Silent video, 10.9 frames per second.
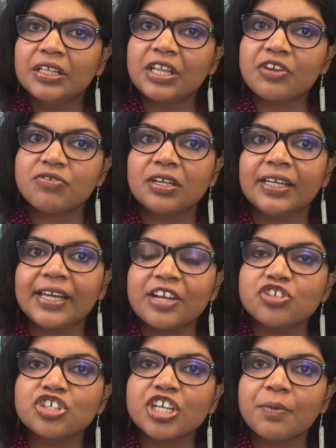that really
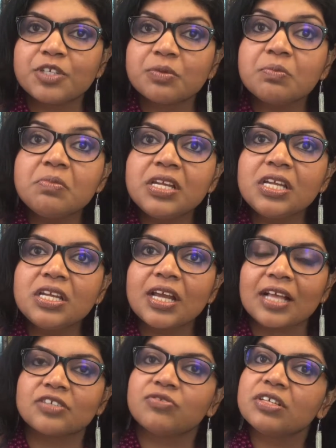again shaped me
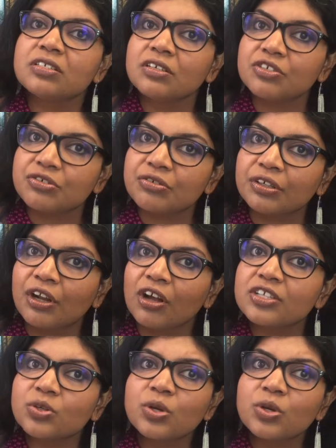as a researcher a lot.